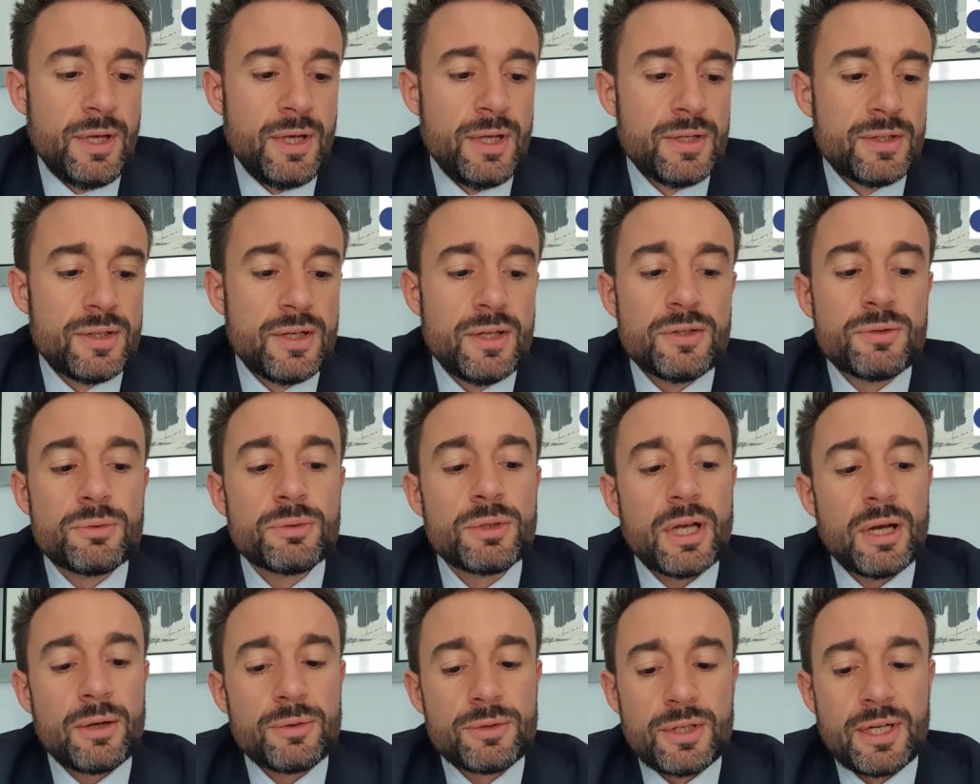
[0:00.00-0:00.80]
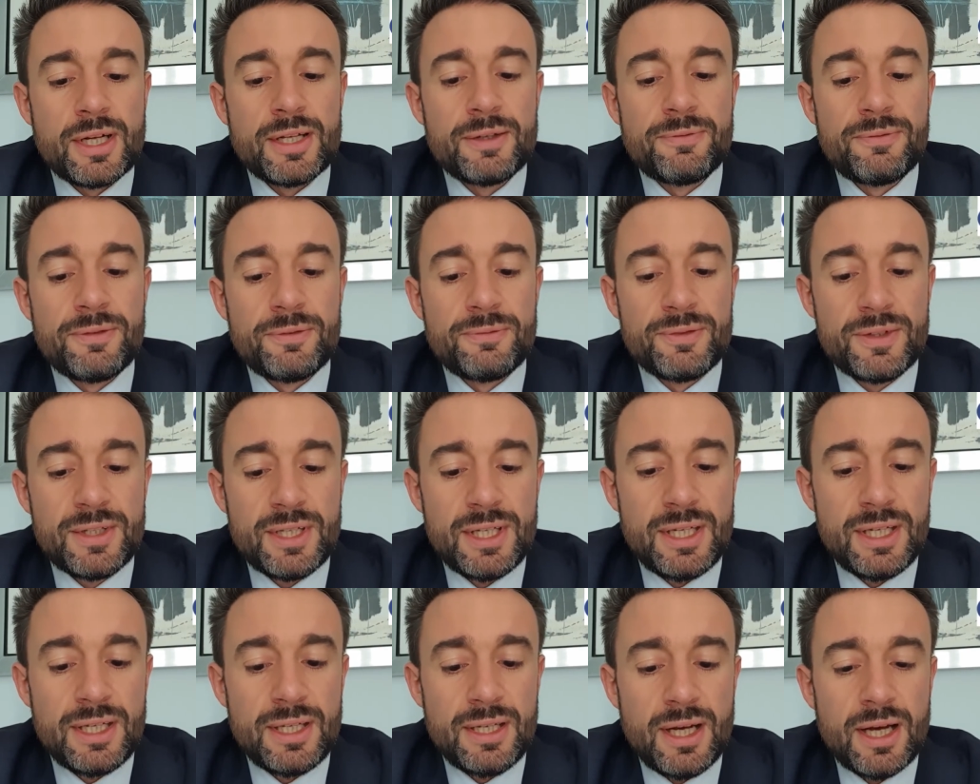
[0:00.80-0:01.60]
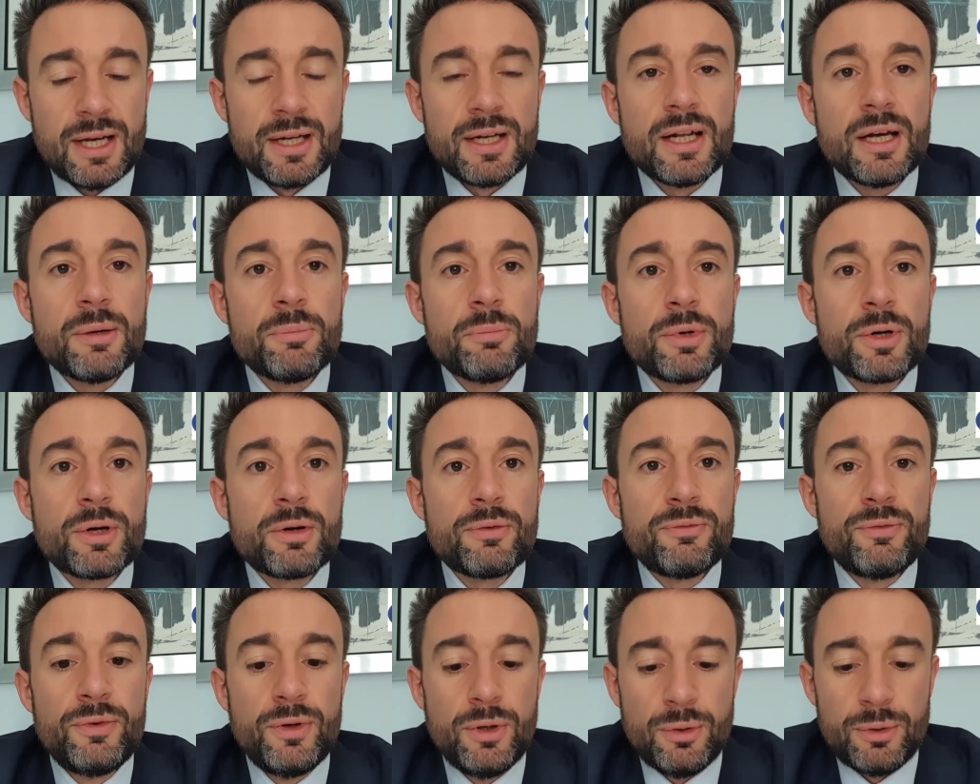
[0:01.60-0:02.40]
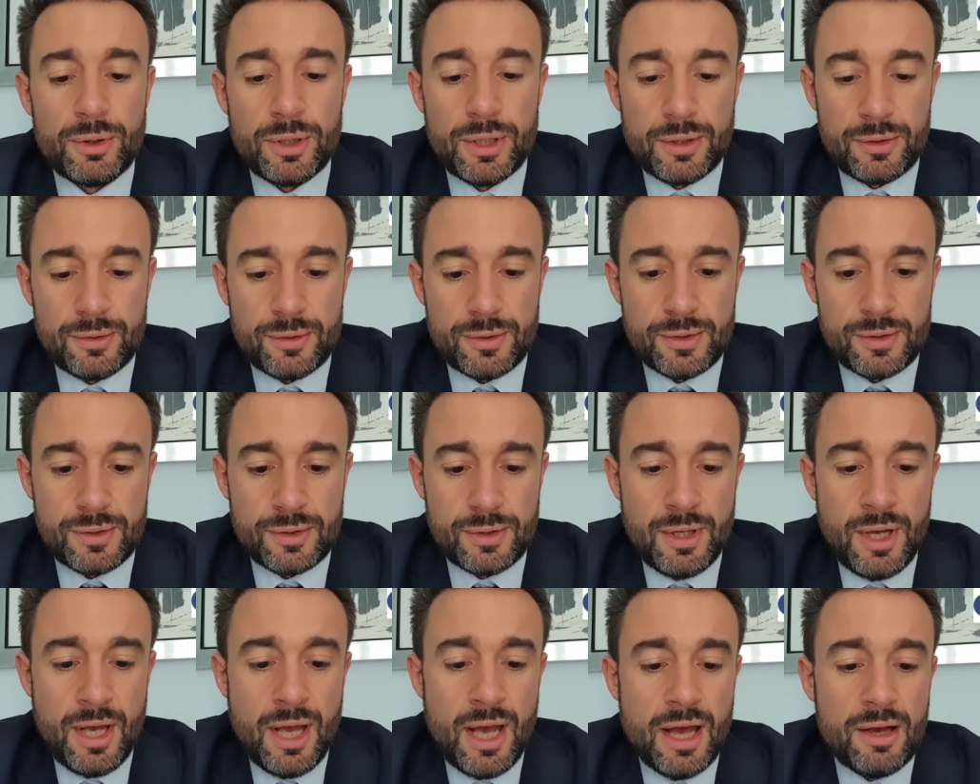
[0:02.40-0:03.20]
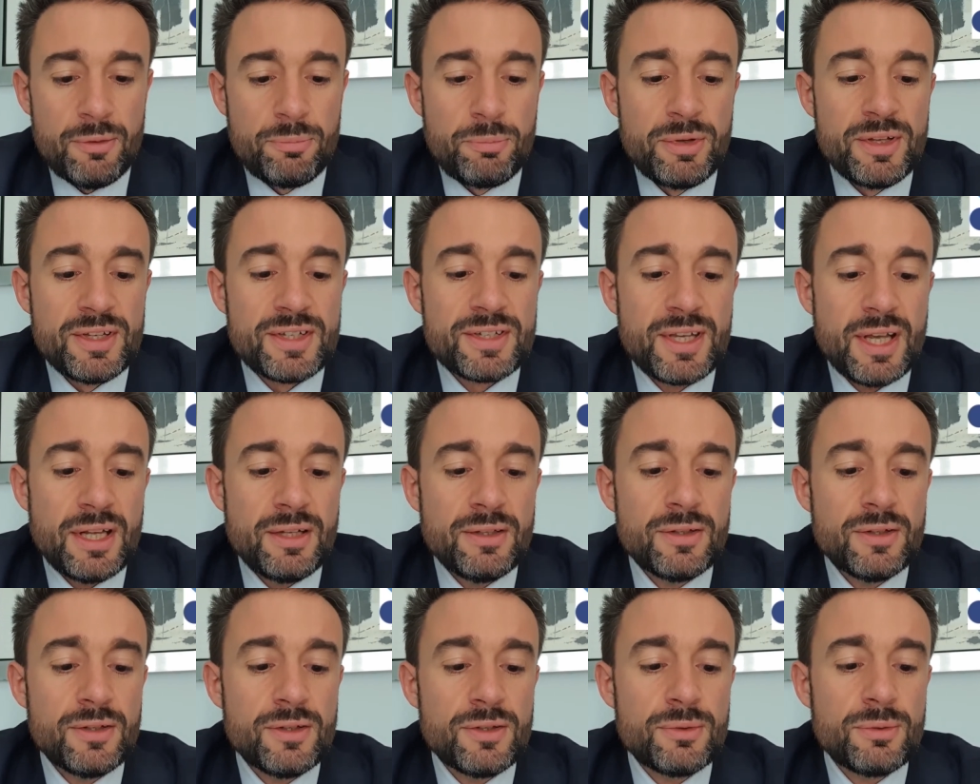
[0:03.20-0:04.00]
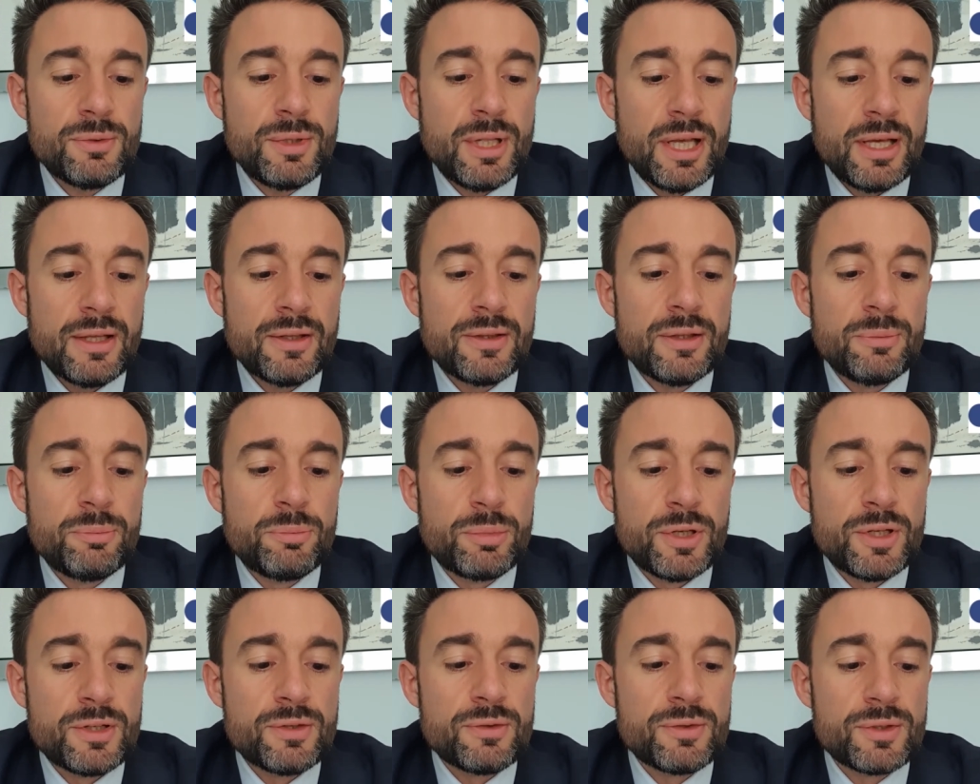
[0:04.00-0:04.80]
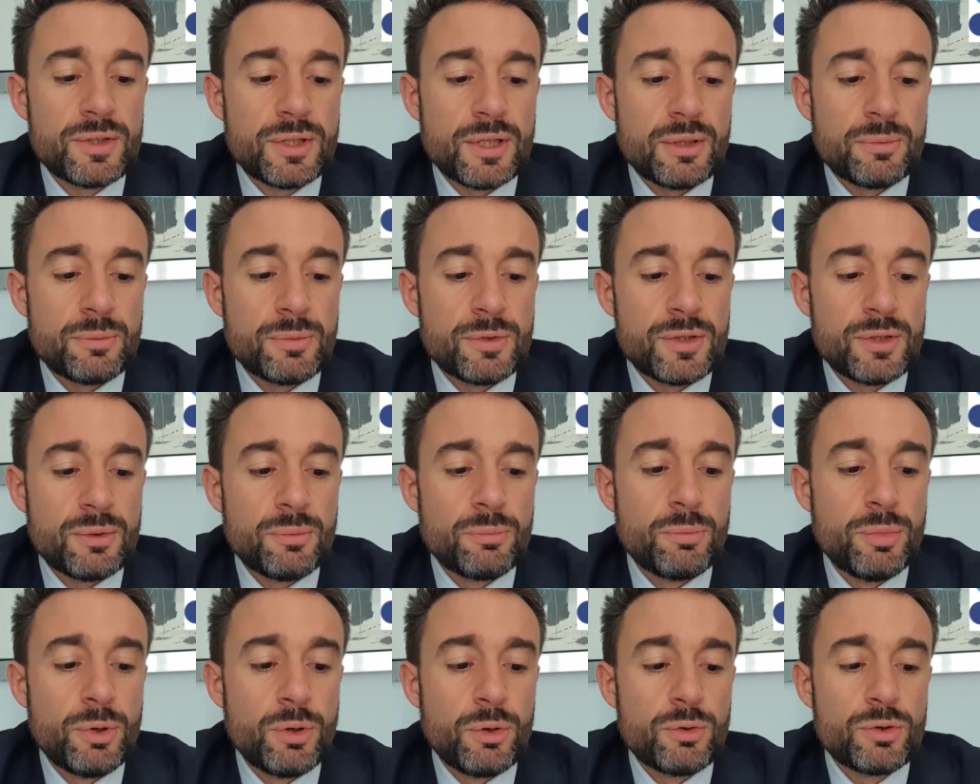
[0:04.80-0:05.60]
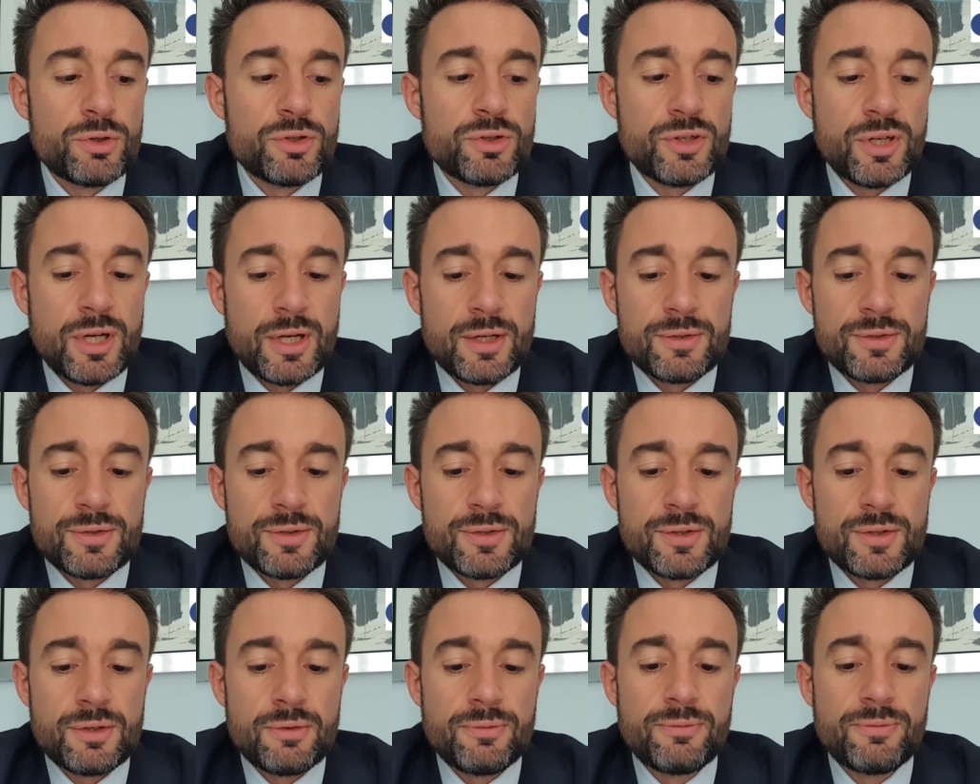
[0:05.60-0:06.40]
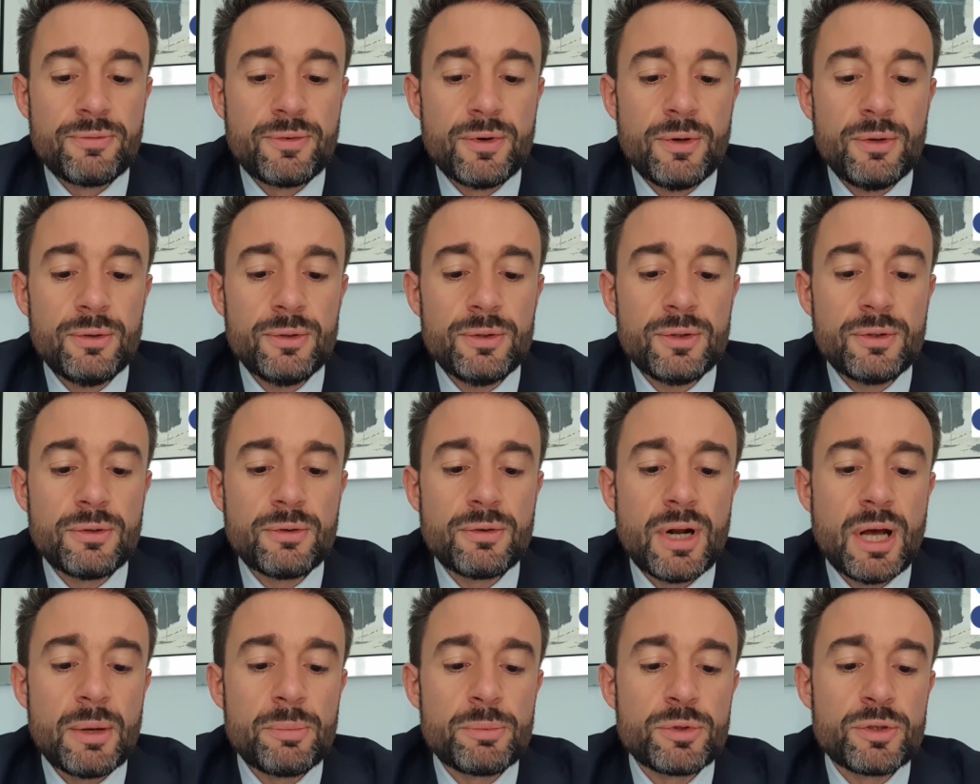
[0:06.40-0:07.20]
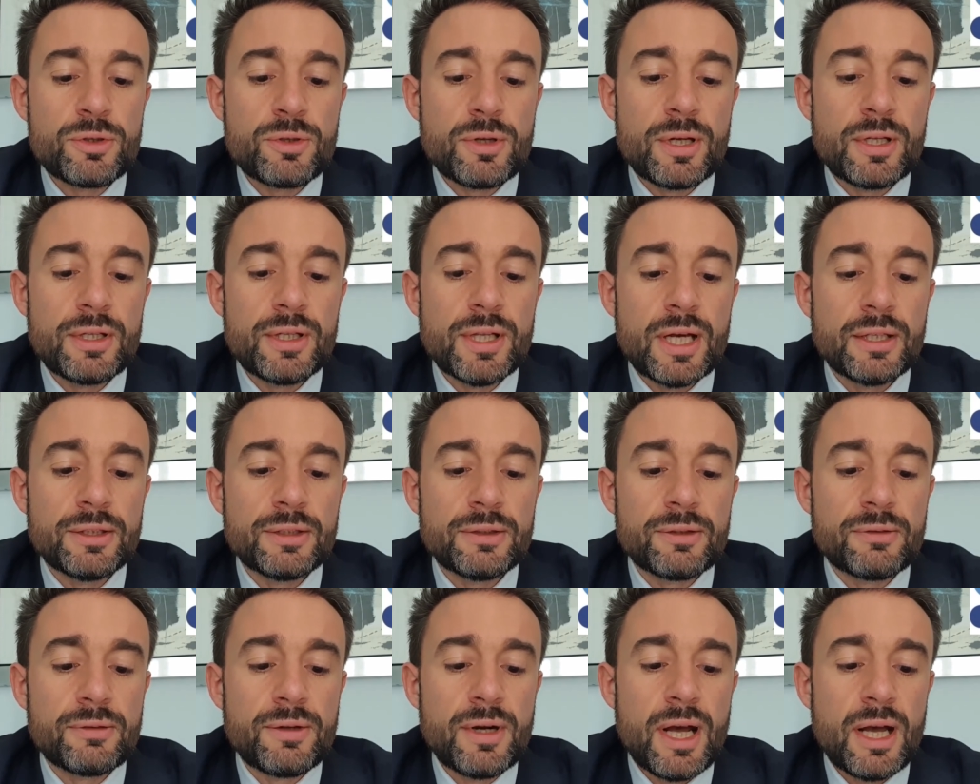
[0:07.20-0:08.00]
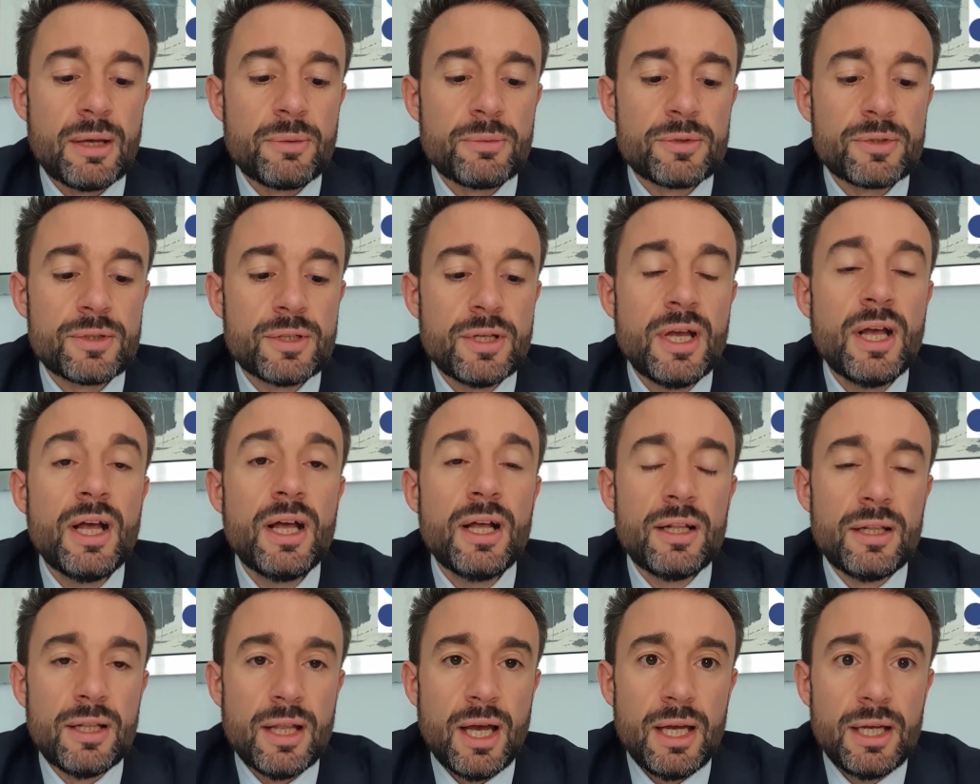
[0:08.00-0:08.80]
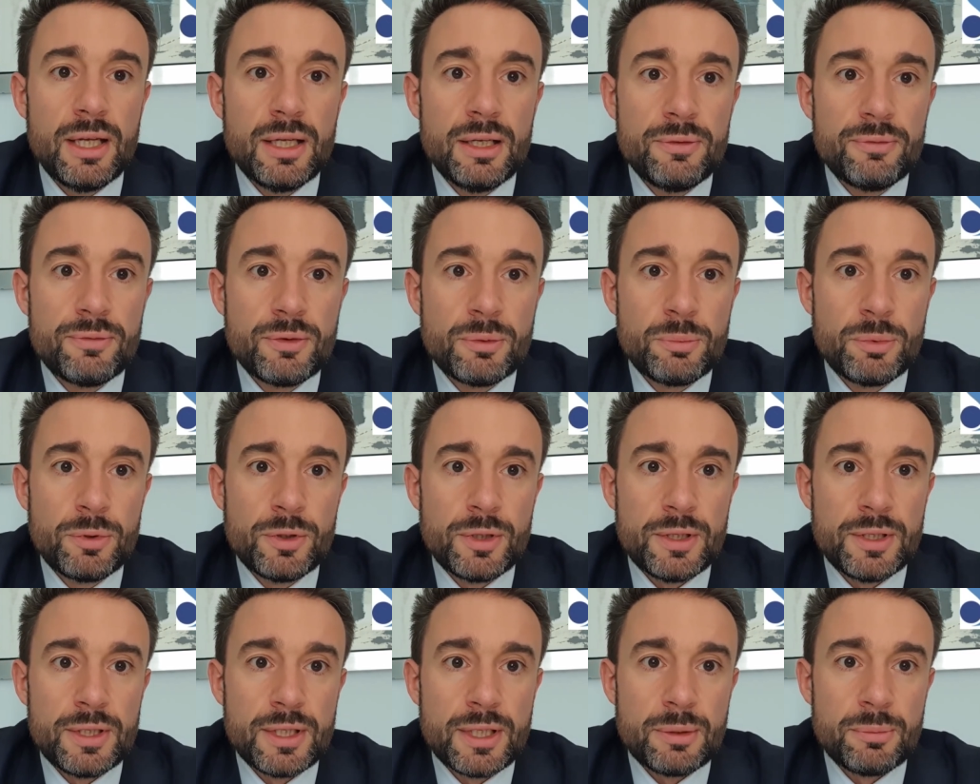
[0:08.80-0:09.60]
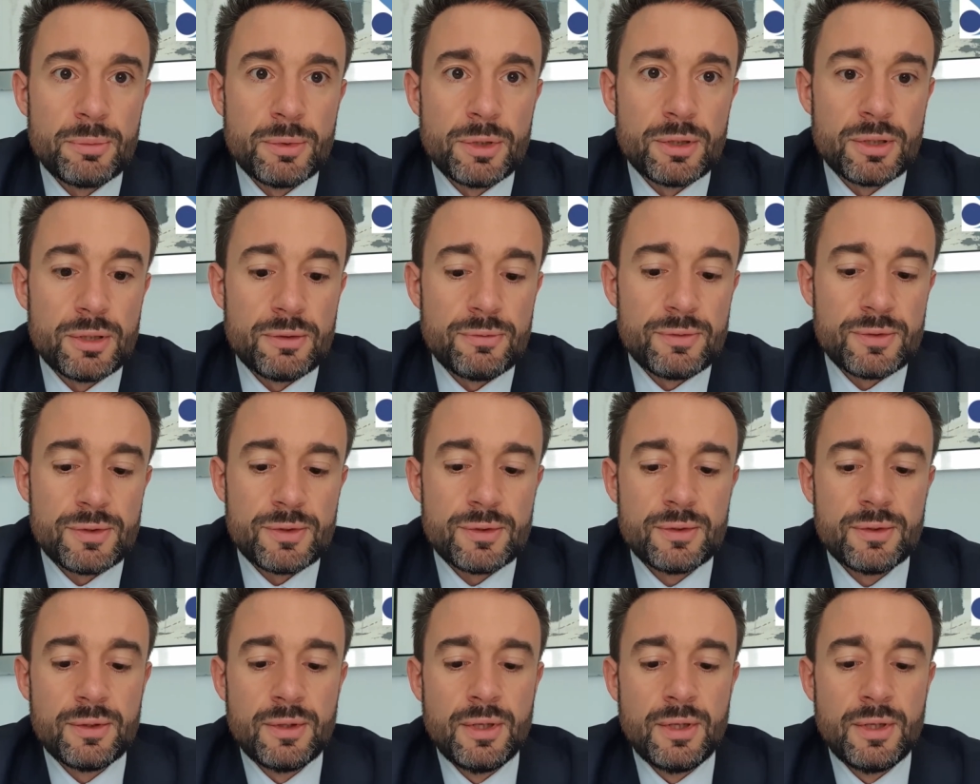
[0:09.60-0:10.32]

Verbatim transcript: Since 2015, a number of lawyers have been sentenced to lengthy prison terms on bogus charges of fraud, corruption, and other crimes likely for political motives.